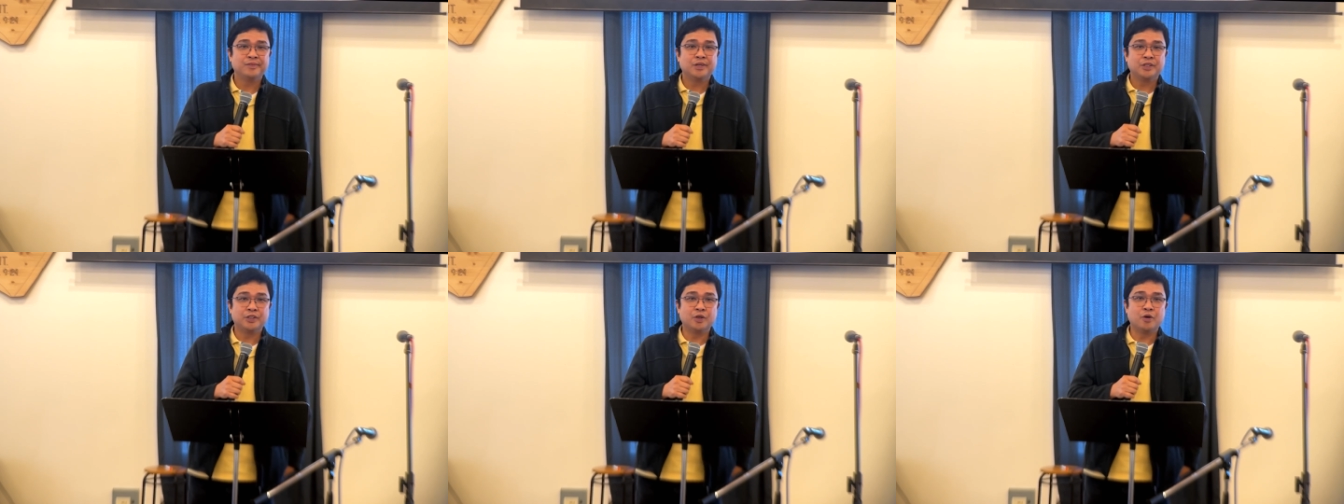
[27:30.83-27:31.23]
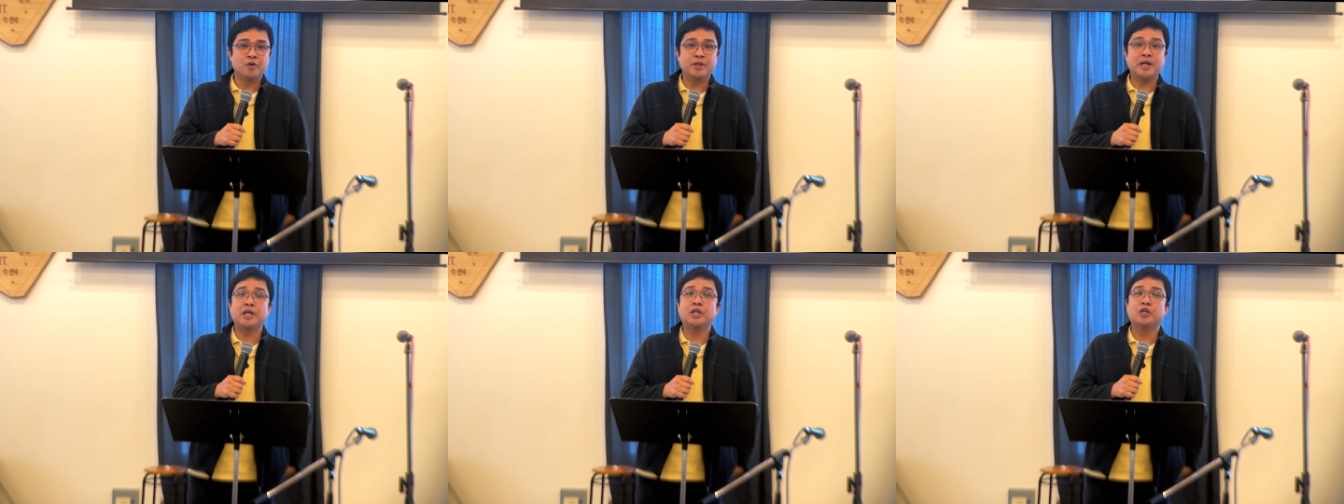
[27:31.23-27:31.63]
So,
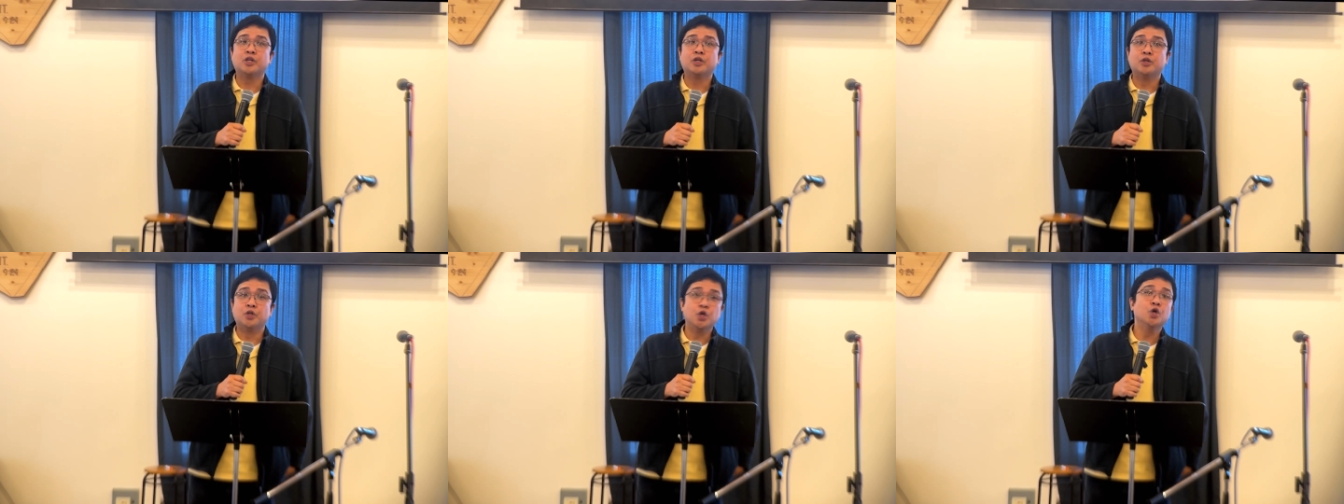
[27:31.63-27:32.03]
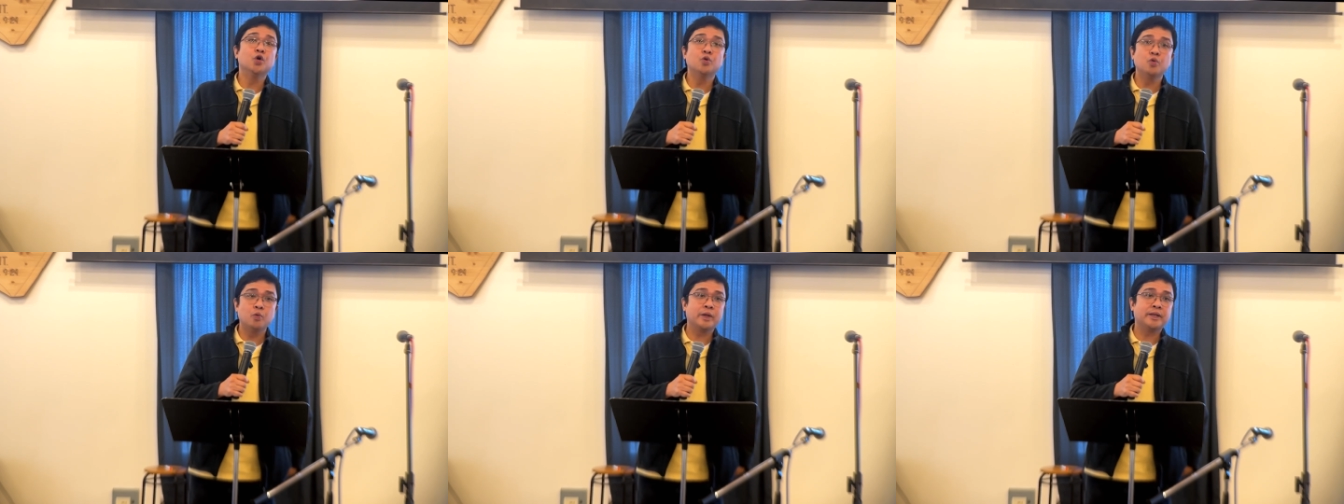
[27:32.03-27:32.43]
they do
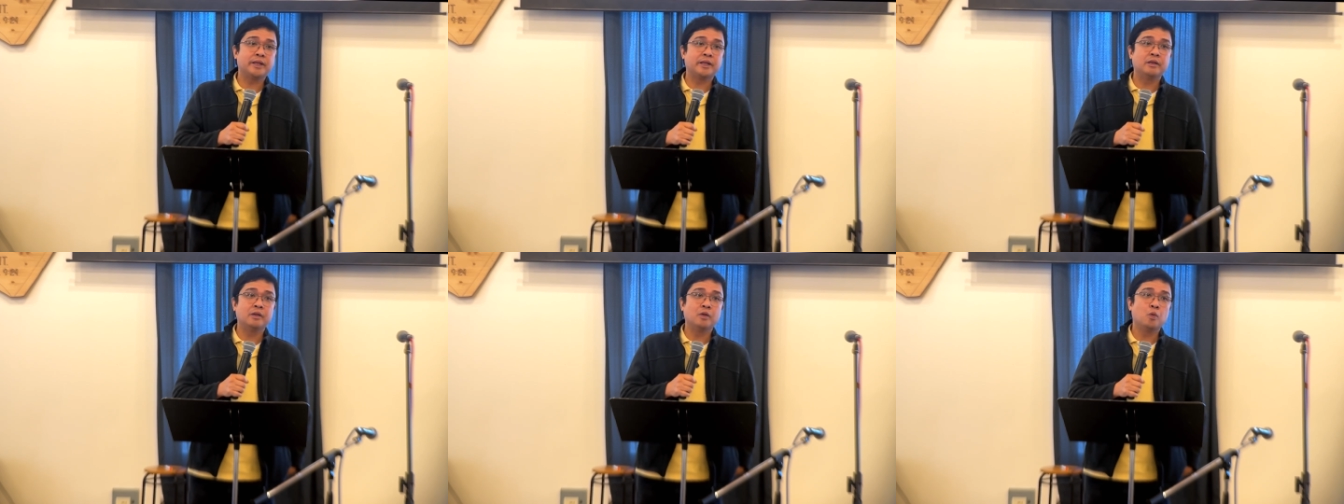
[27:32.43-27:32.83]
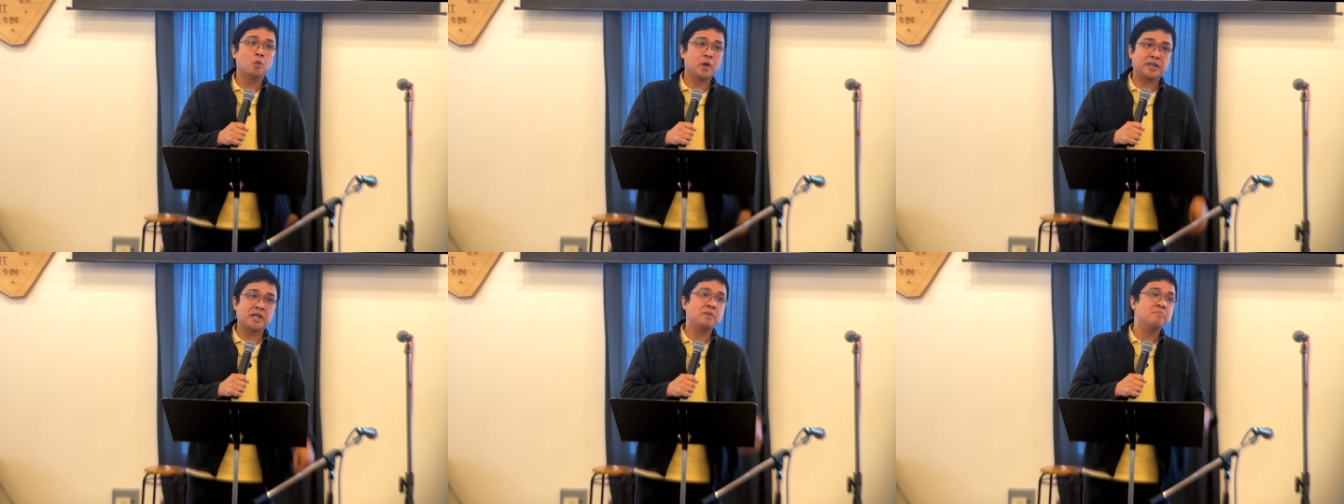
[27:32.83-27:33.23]
what,
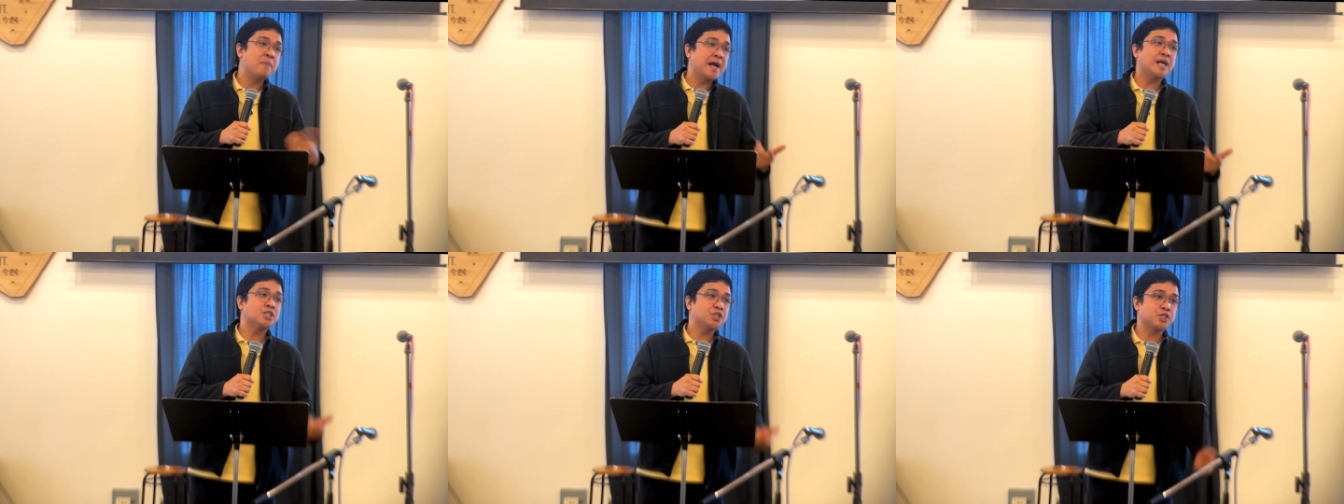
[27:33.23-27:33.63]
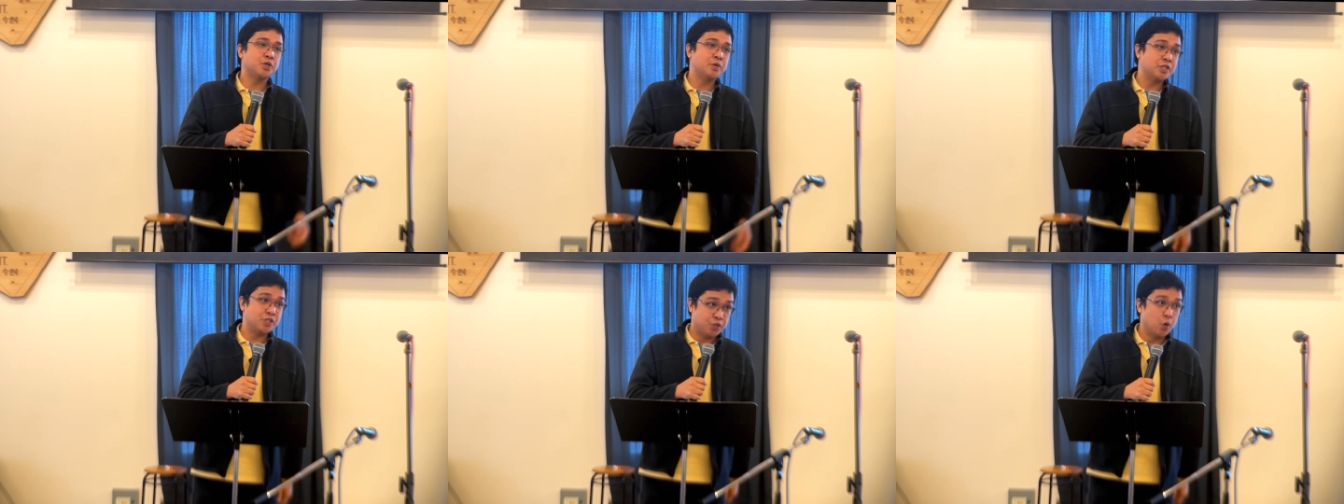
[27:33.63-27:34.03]
what their
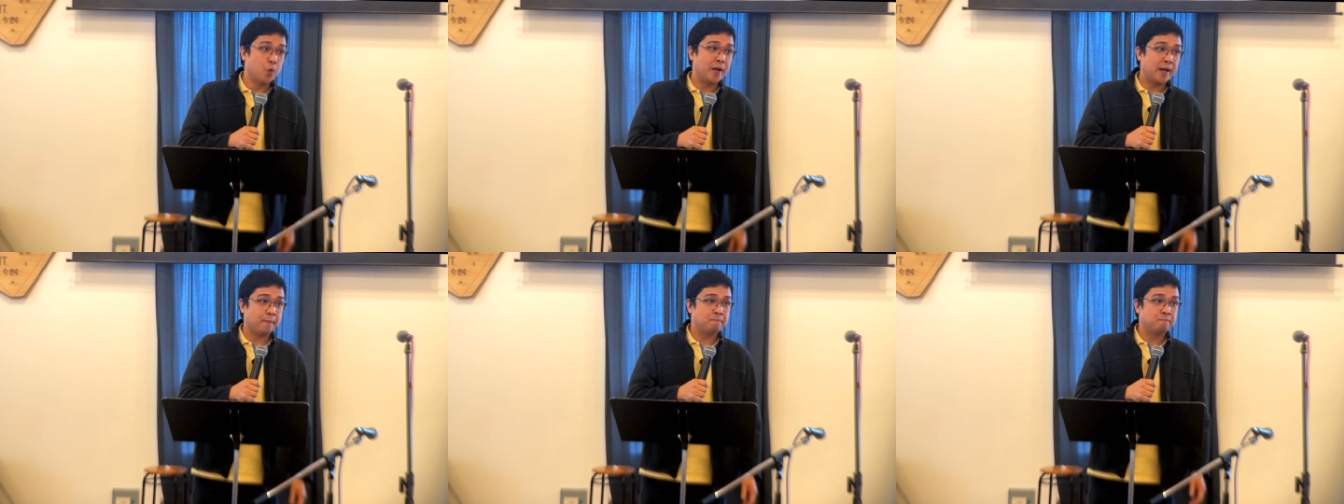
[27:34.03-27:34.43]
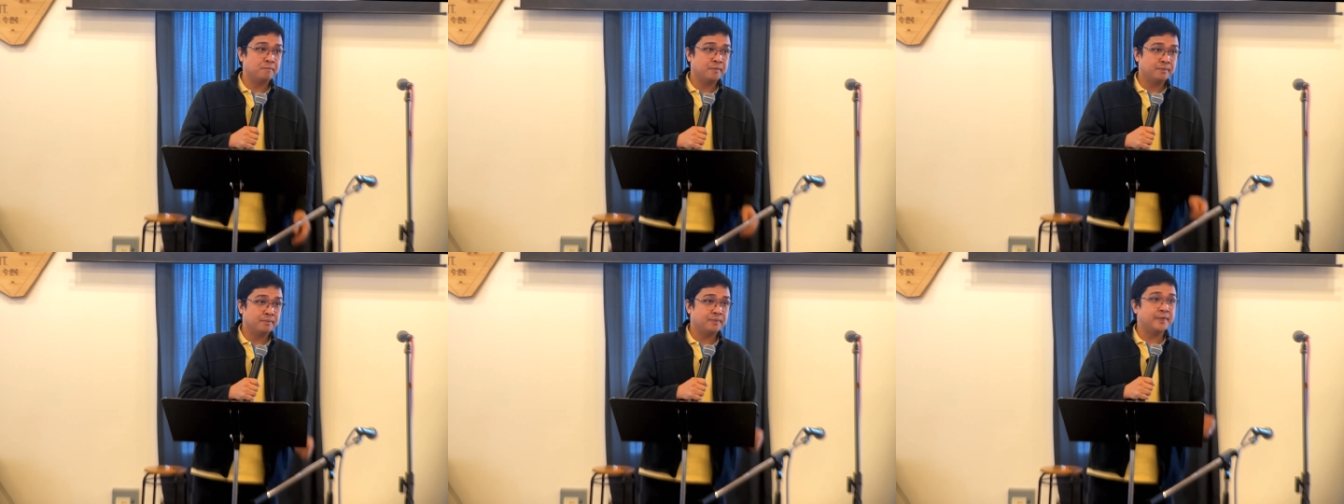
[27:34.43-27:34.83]
master is doing
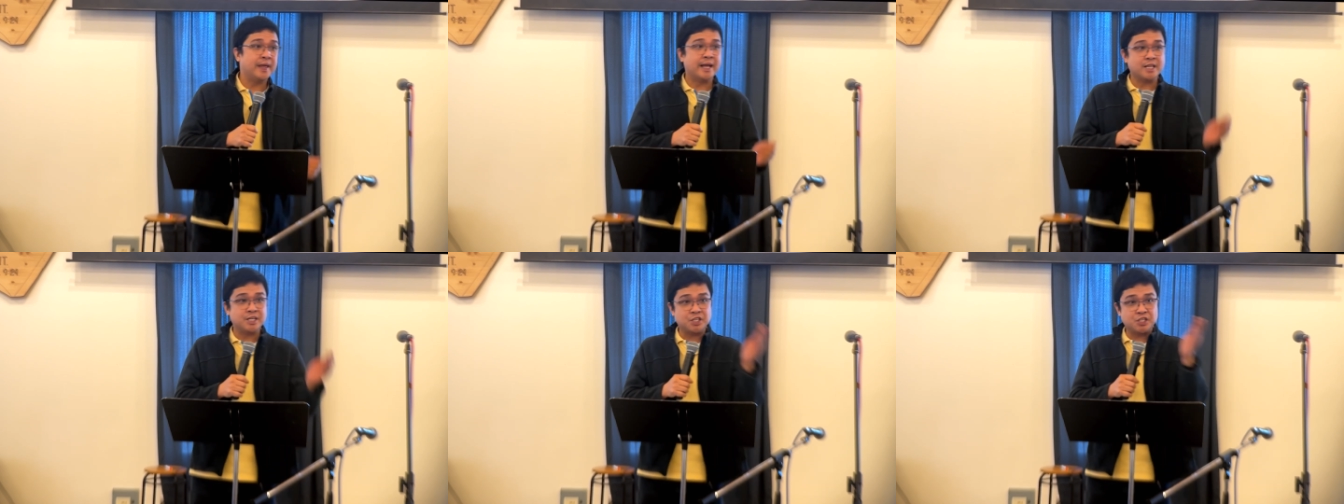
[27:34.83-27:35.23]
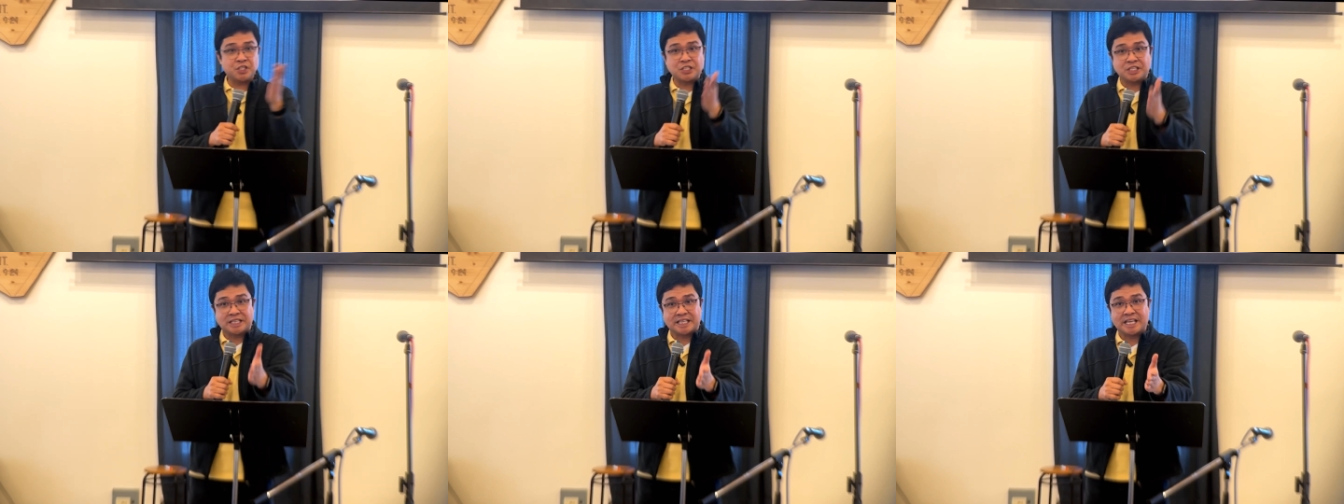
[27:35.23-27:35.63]
they
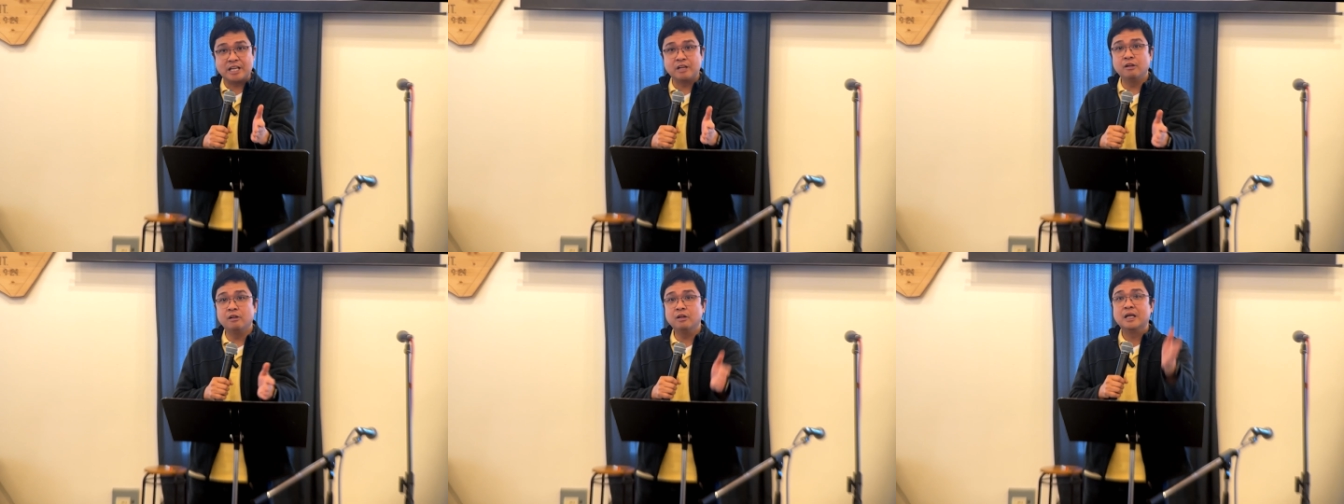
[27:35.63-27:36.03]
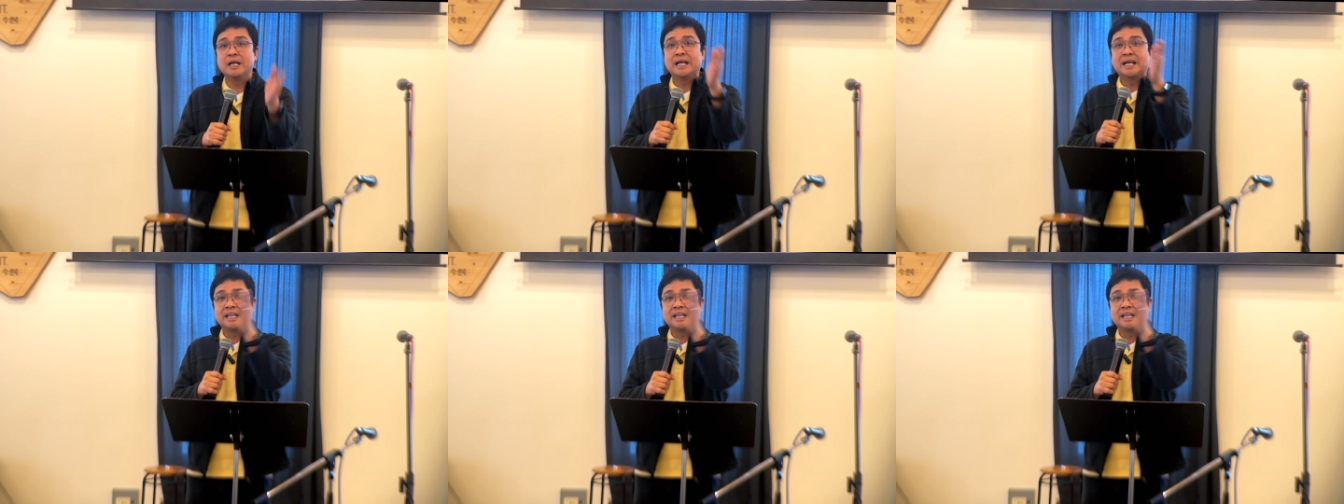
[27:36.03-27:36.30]
steal,